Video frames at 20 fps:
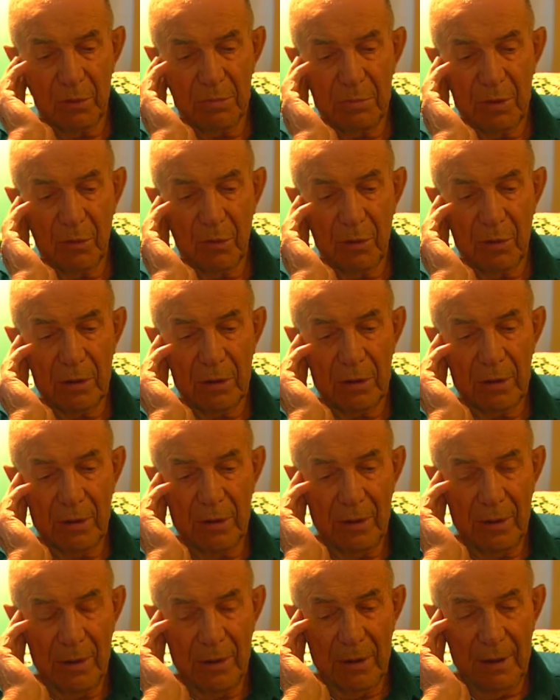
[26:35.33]
to be working.
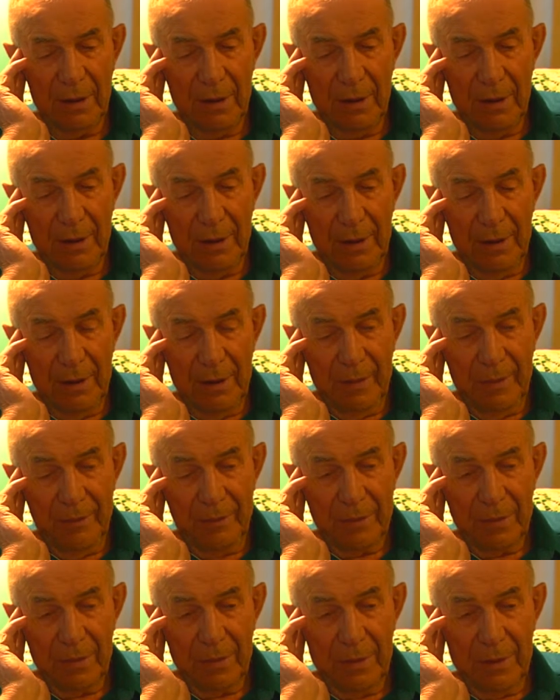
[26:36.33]

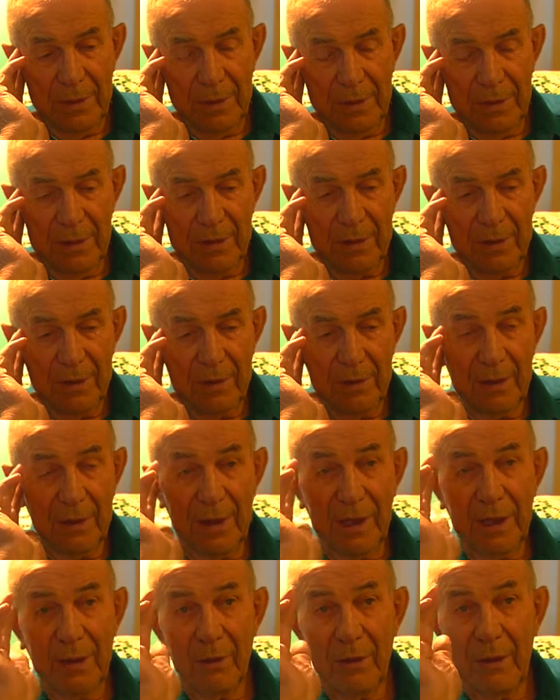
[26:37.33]
And this little
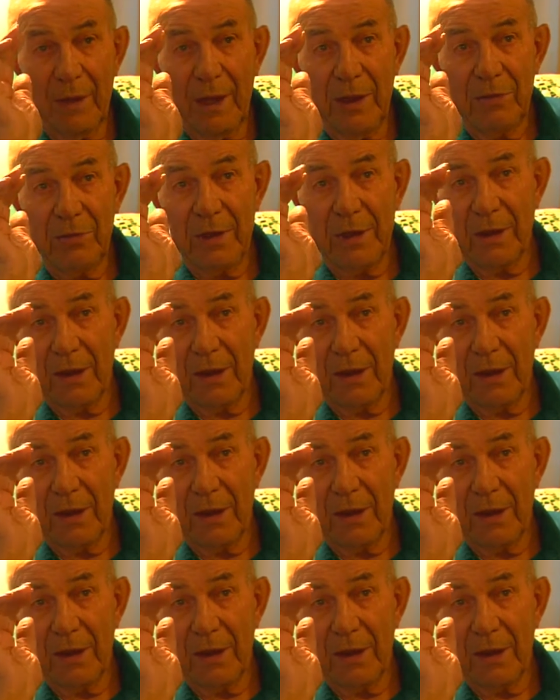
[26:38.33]
guy, I see a